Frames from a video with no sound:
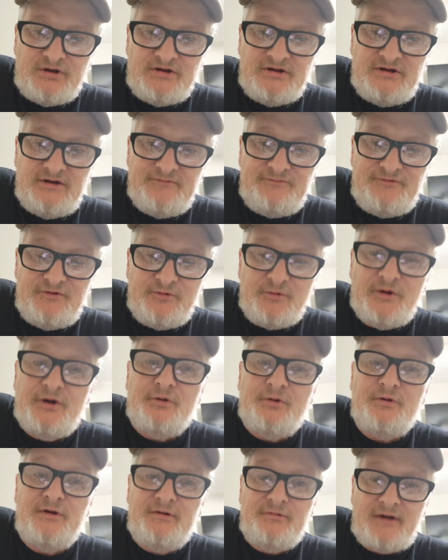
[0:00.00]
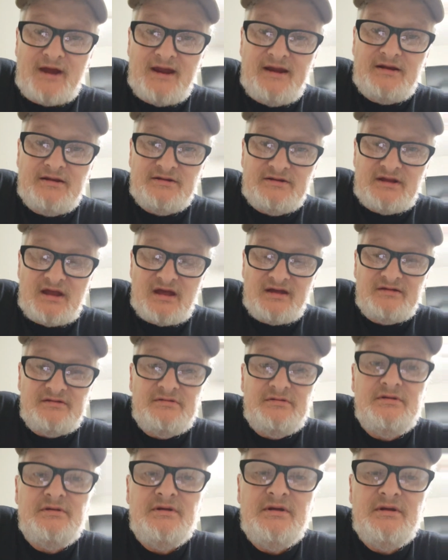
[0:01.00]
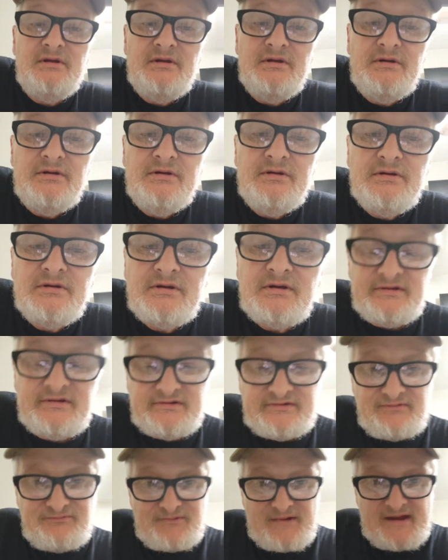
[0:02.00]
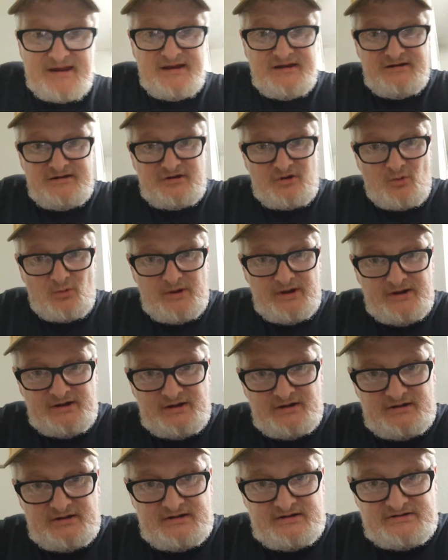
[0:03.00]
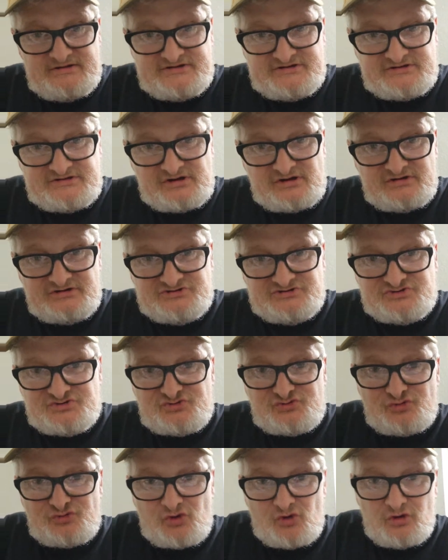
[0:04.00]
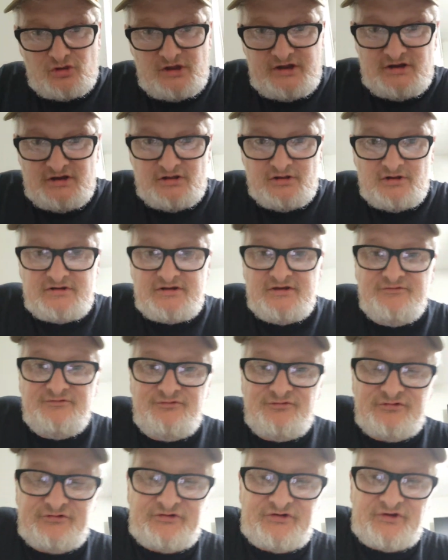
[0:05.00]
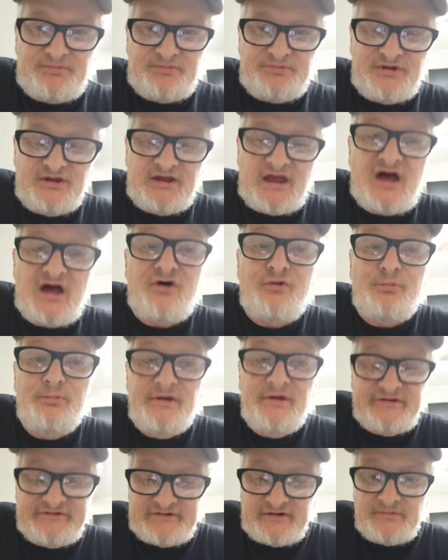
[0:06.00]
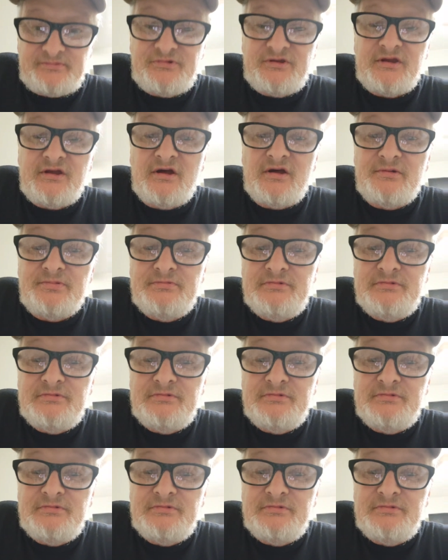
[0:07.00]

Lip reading: if you want to rewrite it, because if I go in there and start scrolling looking for something, I'll mess something up.